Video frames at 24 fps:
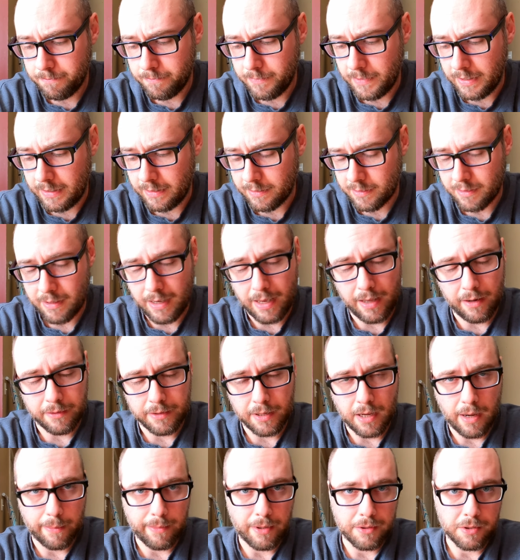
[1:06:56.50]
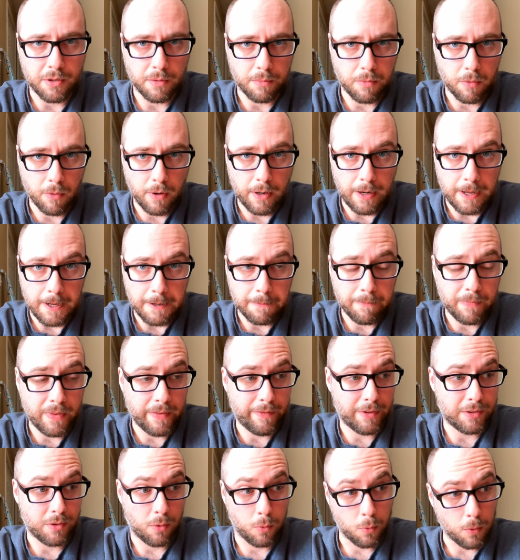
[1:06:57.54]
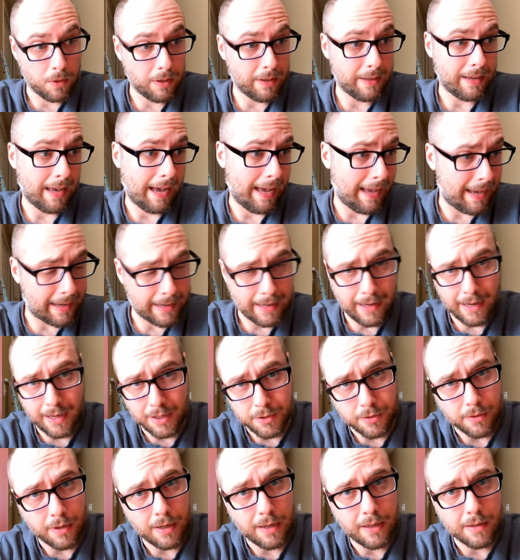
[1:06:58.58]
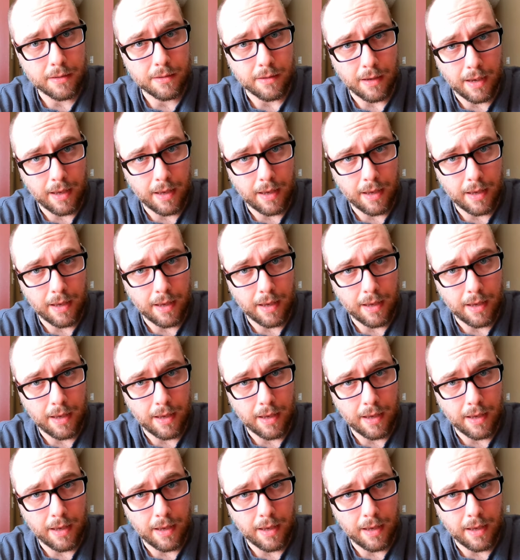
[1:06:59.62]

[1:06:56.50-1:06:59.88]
the cyanotype that you're printing. If it's a really high contrast